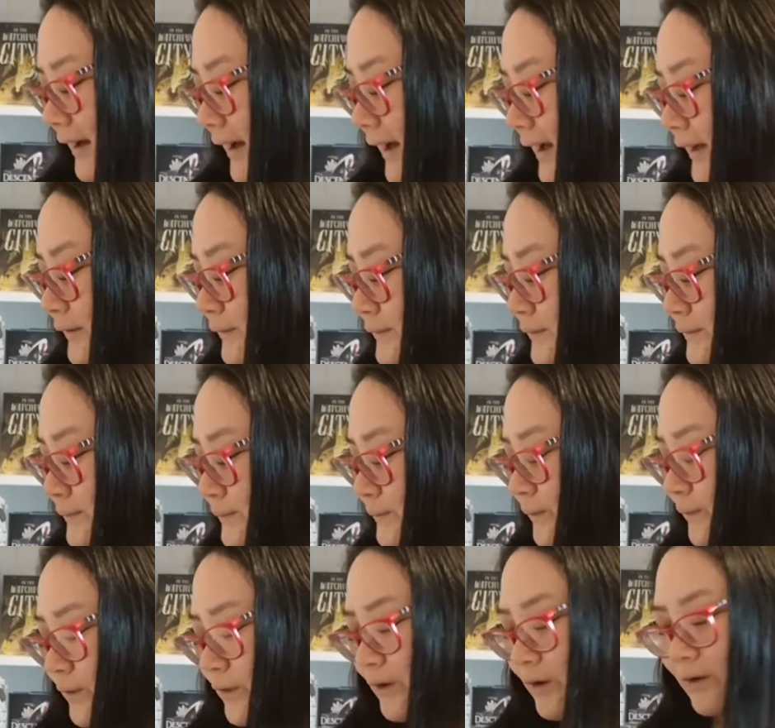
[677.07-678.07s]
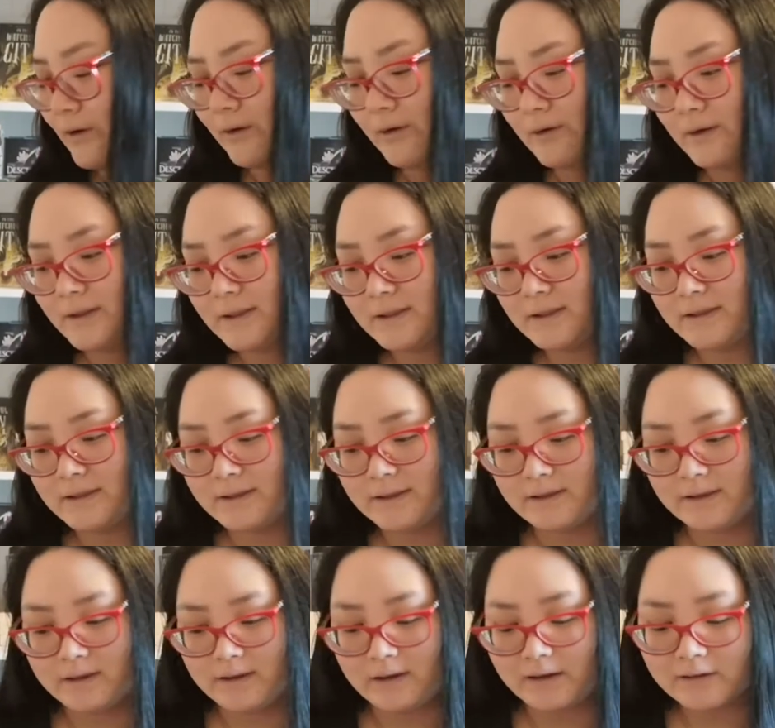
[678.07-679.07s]
I also got
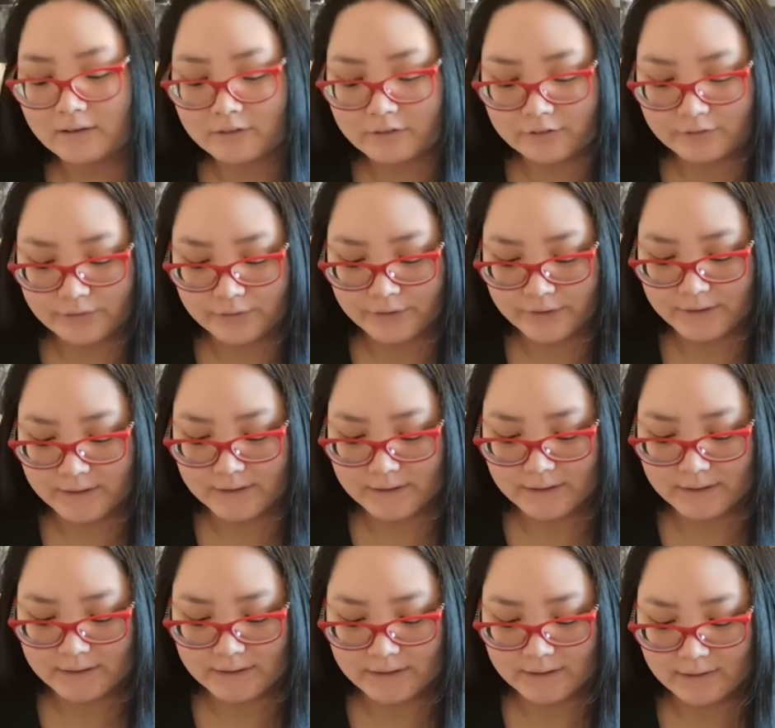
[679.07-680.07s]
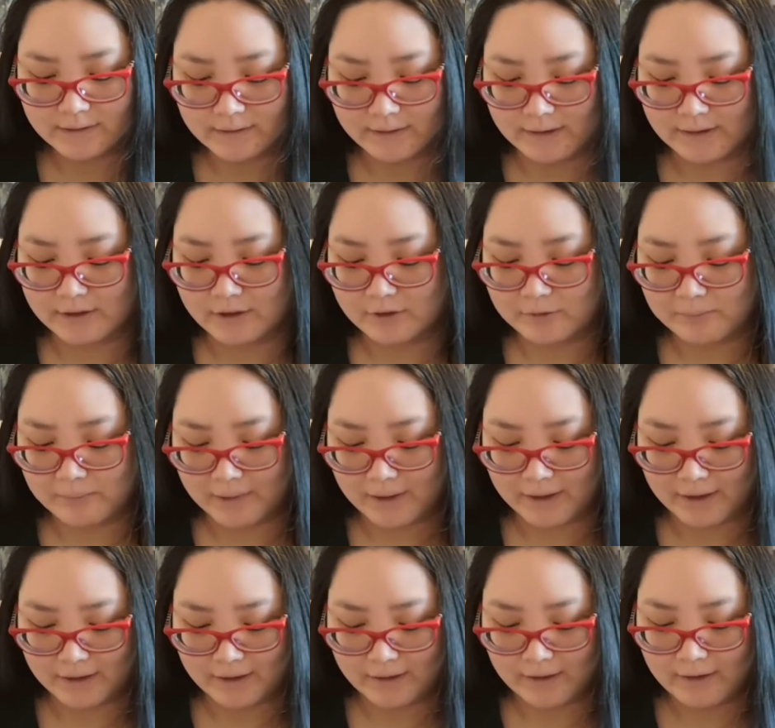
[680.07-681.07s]
Unheard Voices, collected
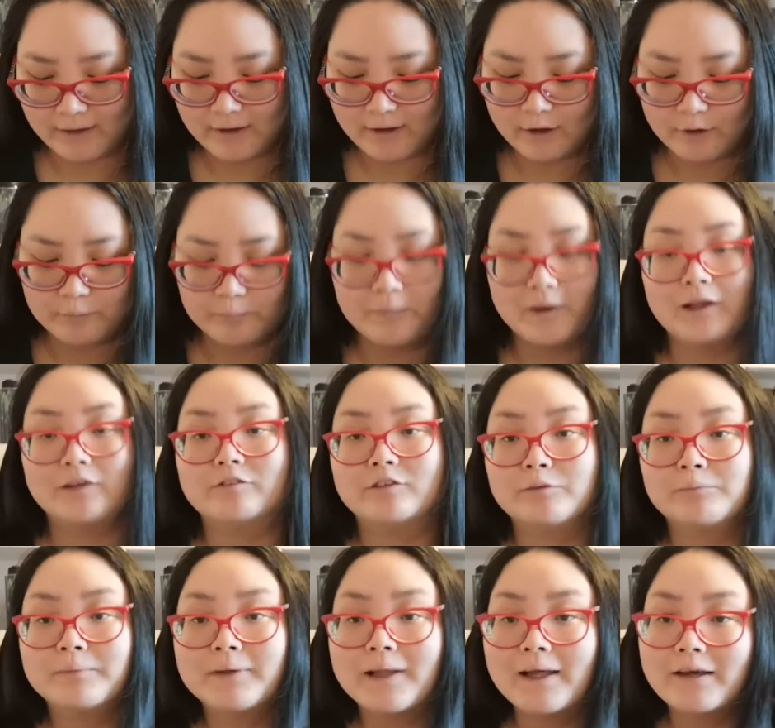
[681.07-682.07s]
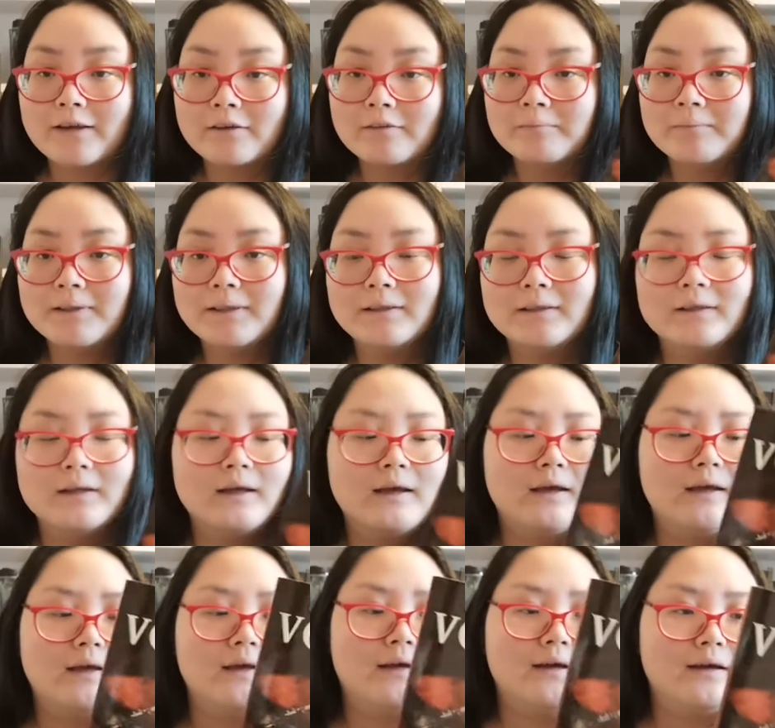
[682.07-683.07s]
by Mallory Blackman.
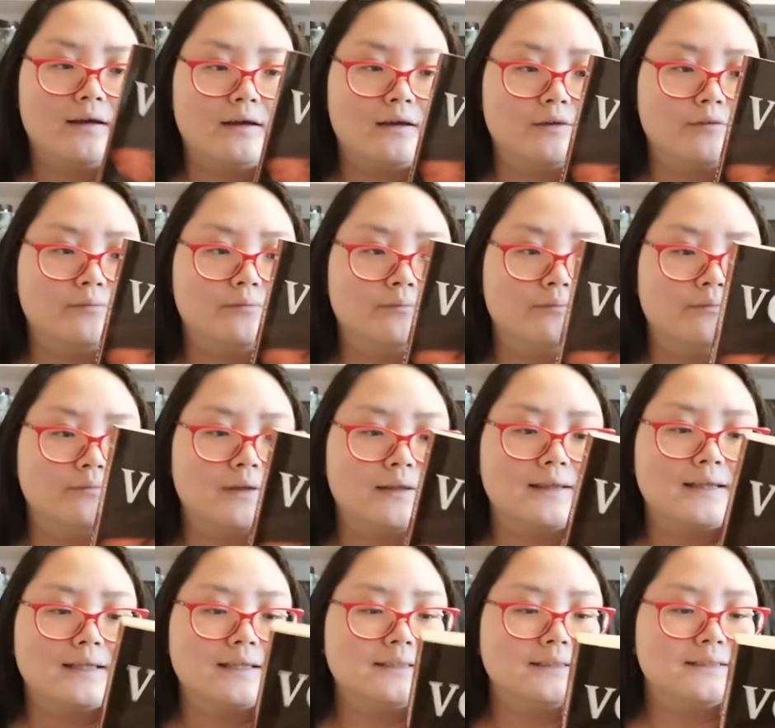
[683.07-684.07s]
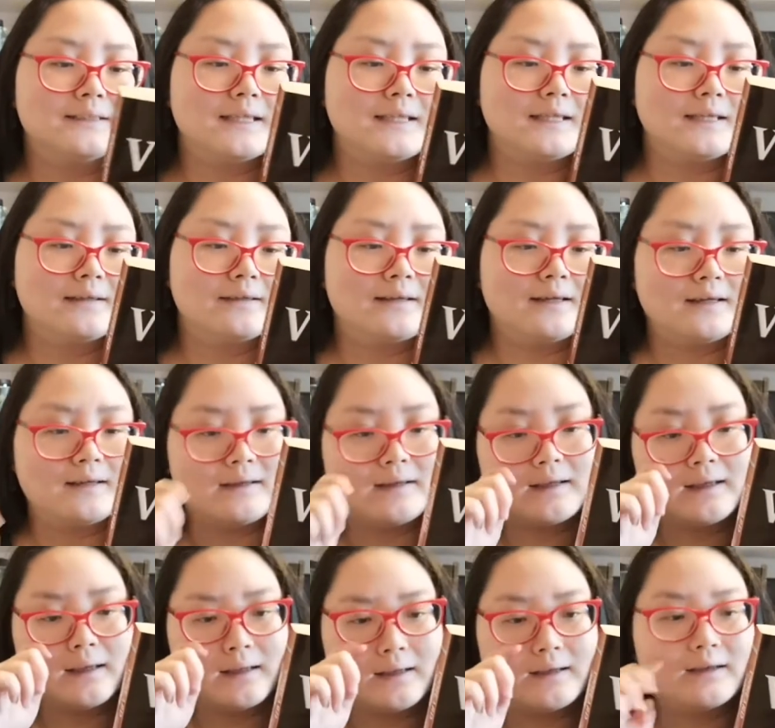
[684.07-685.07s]
This
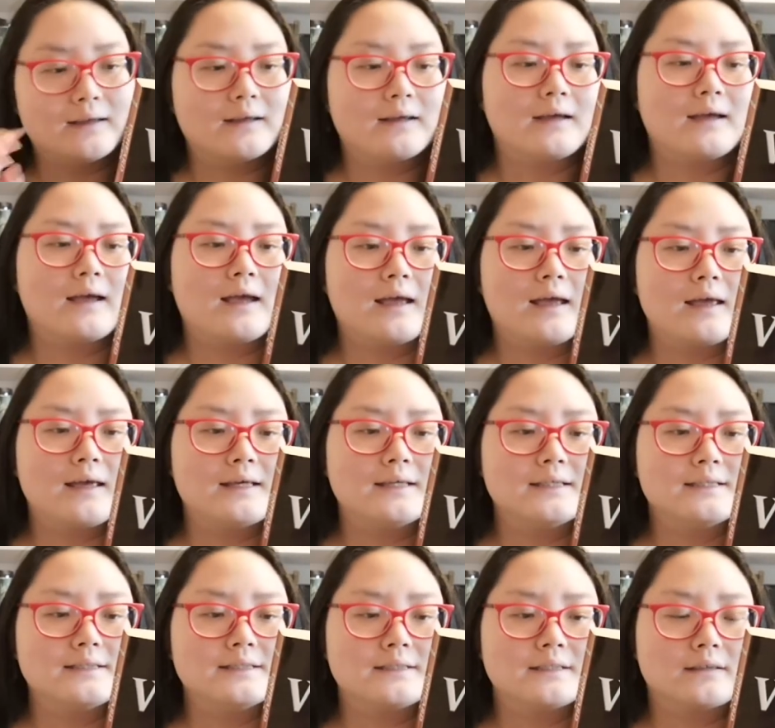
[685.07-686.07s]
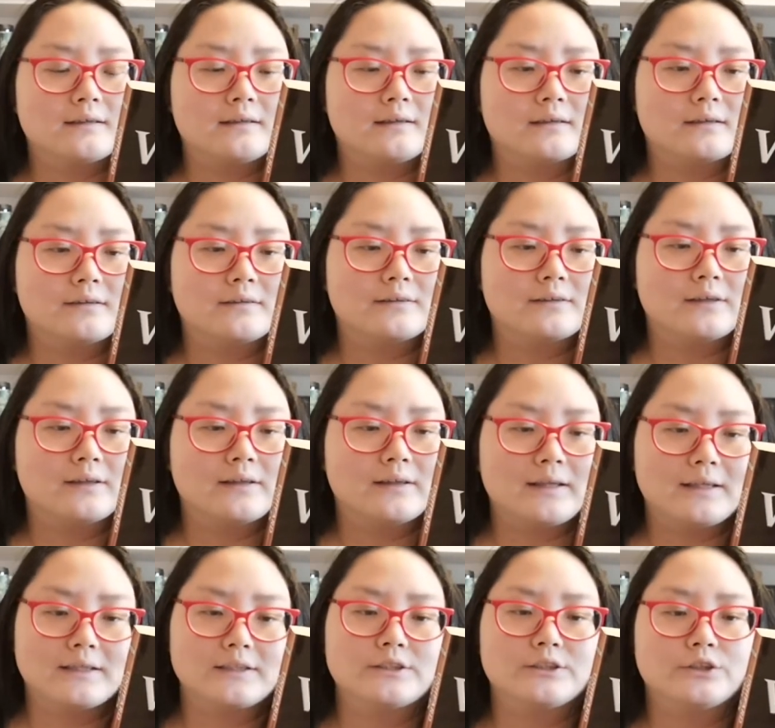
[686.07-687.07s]
is a
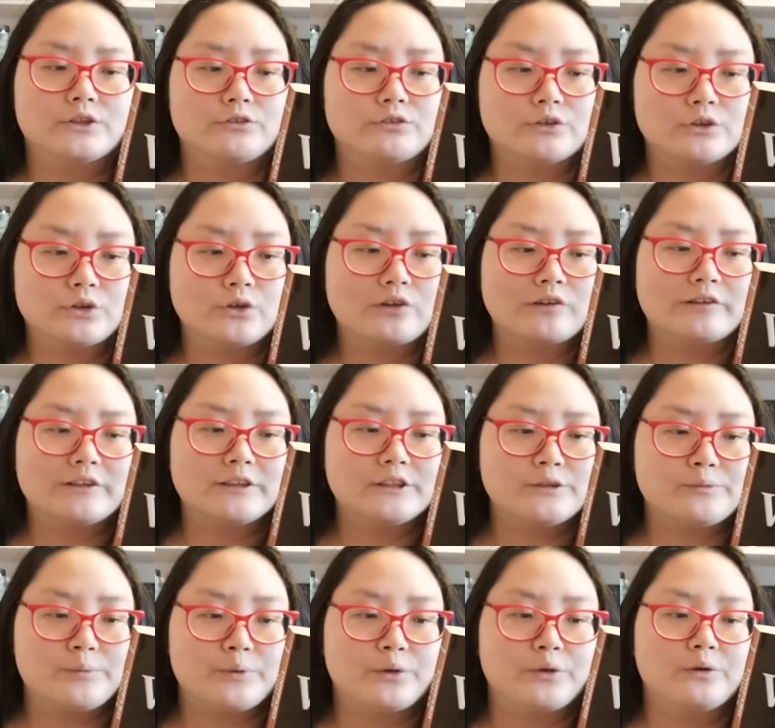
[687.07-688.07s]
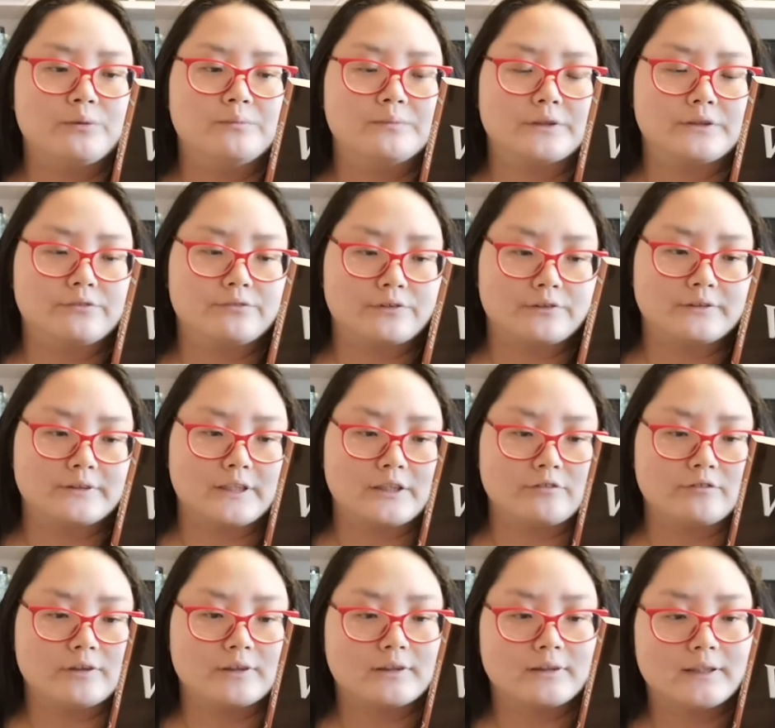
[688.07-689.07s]
collection of stories, poems, and
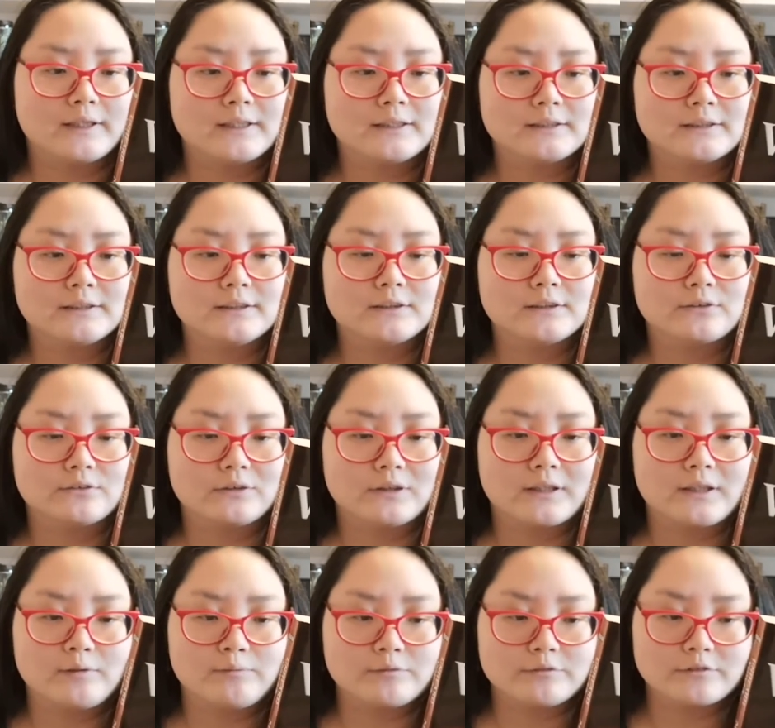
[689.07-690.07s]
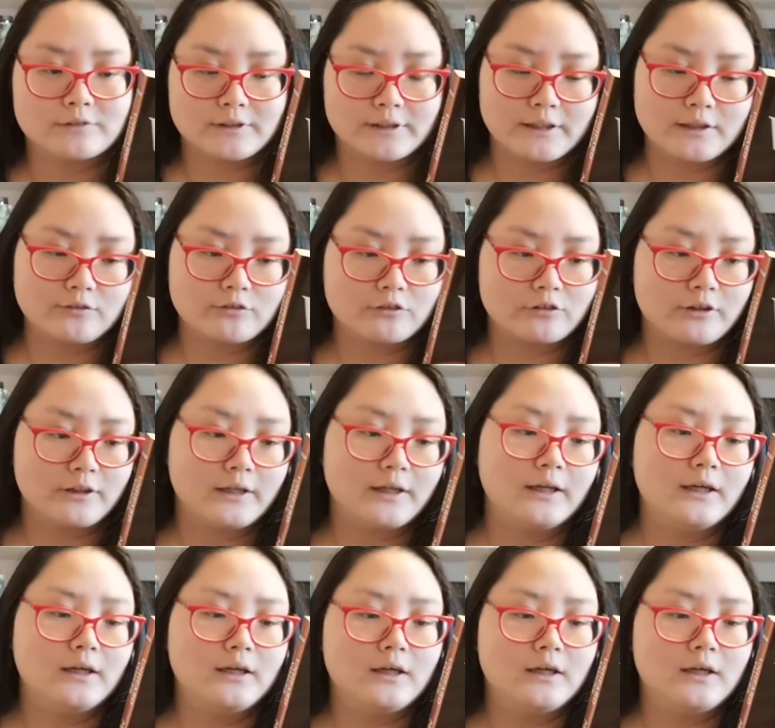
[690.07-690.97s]
first-hand recollections on the theme of slavery.